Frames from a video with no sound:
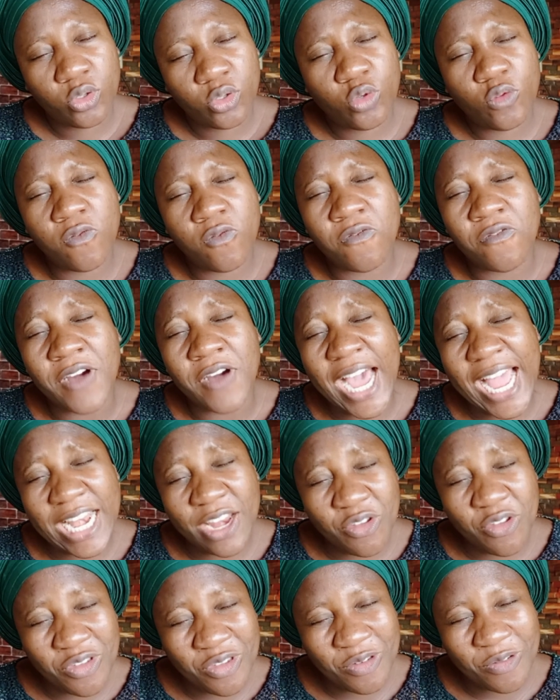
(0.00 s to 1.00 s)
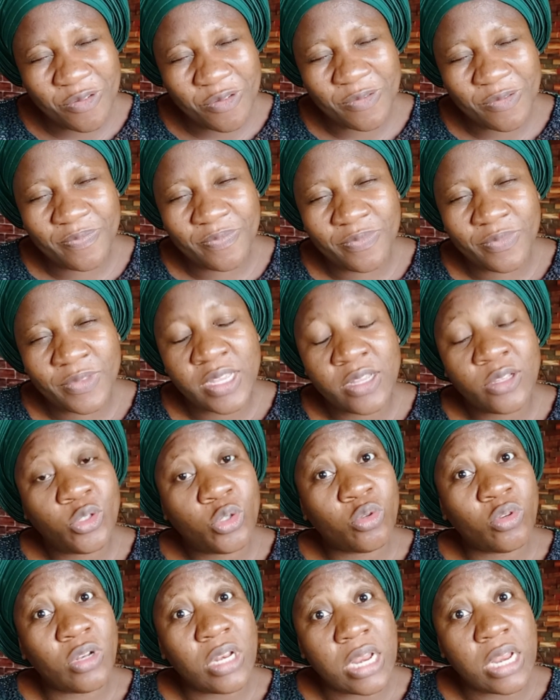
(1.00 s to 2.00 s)
to value you,
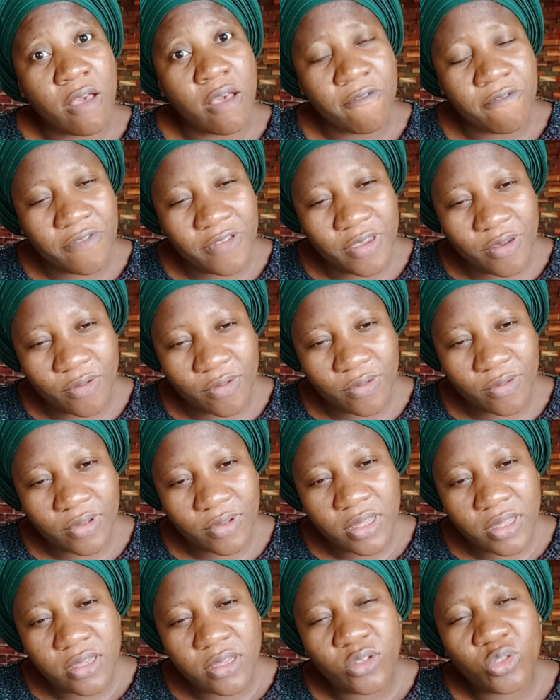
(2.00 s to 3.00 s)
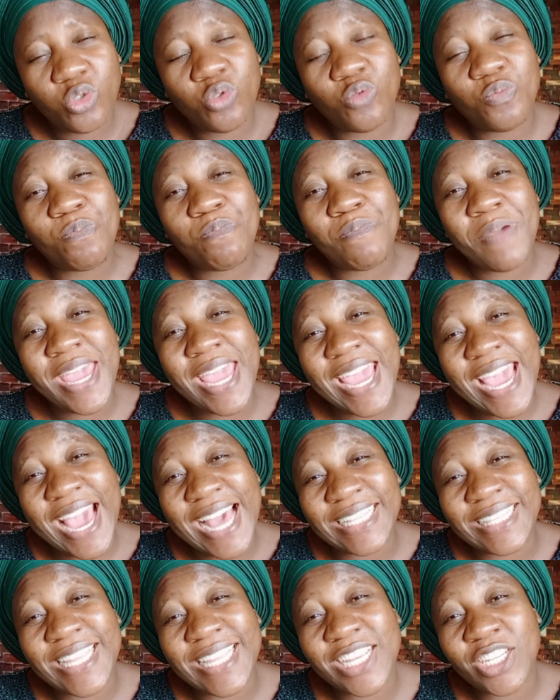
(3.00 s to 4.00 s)
to love you, to pay
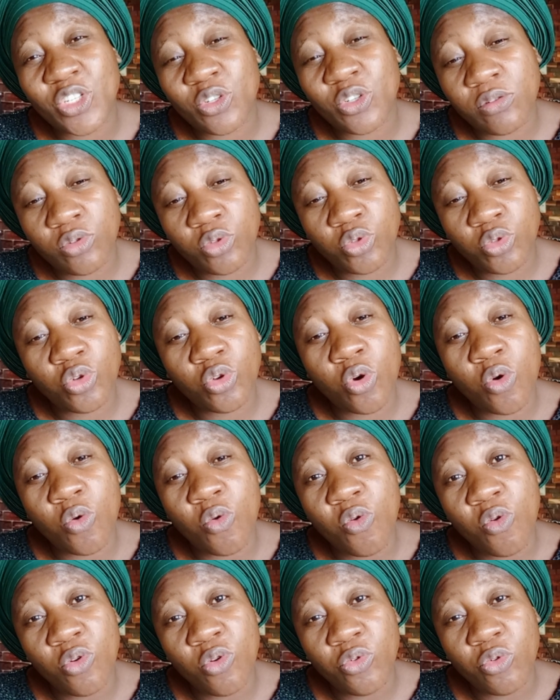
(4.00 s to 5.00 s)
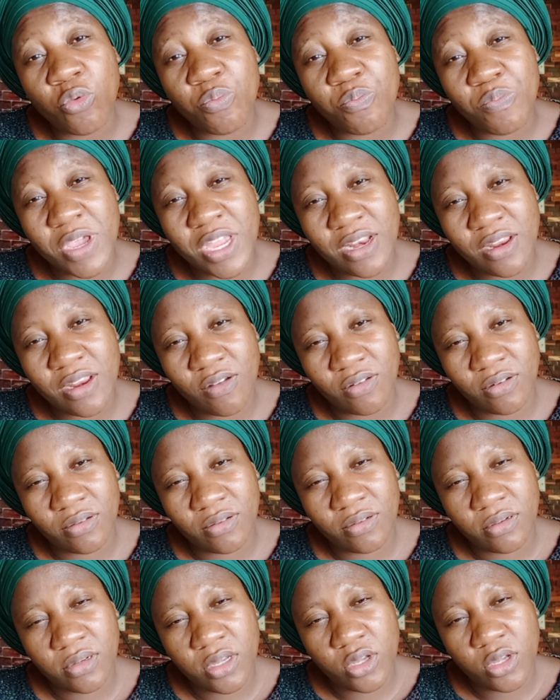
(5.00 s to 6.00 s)
attention to your own opinion,
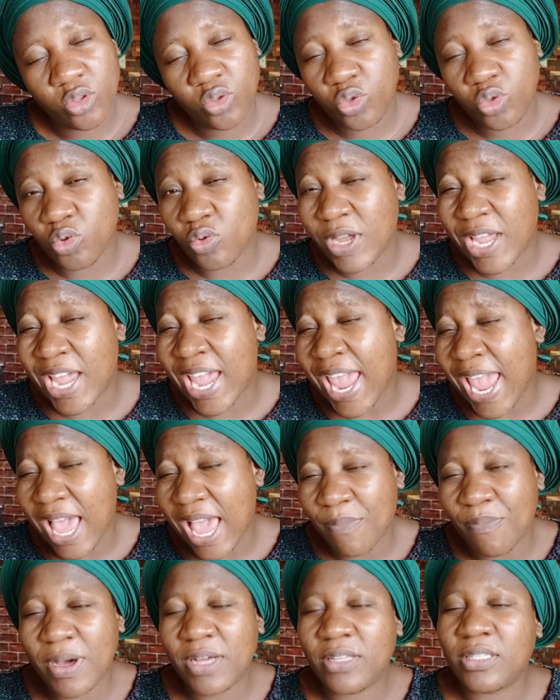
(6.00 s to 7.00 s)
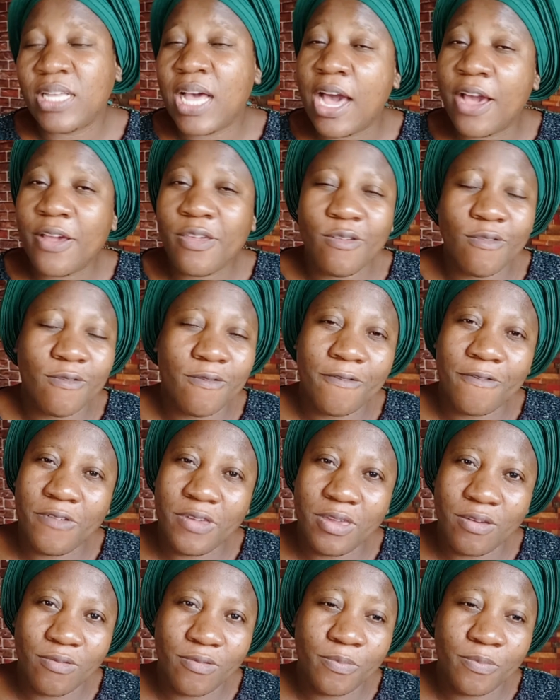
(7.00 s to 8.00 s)
to care about how you
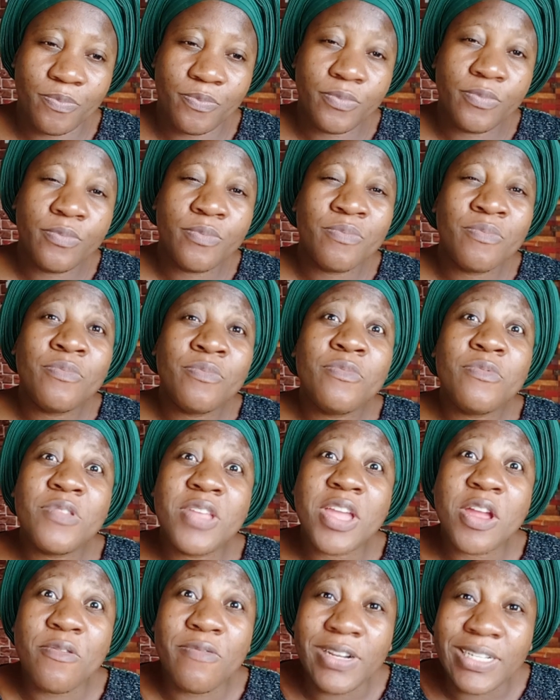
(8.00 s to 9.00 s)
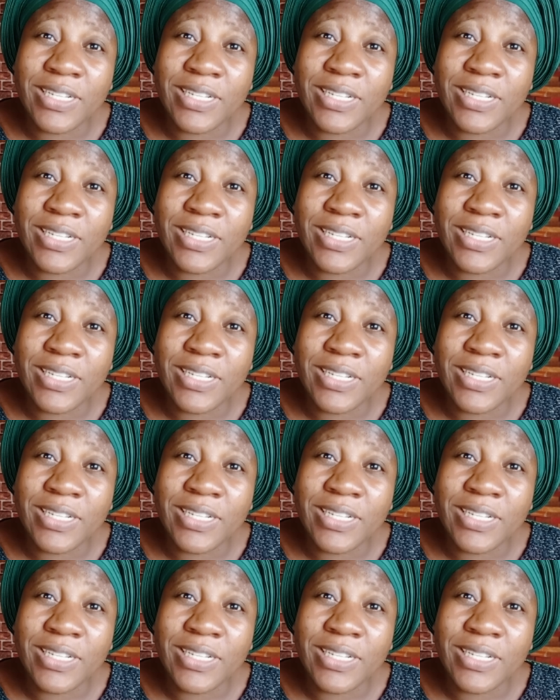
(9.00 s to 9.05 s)
feel, there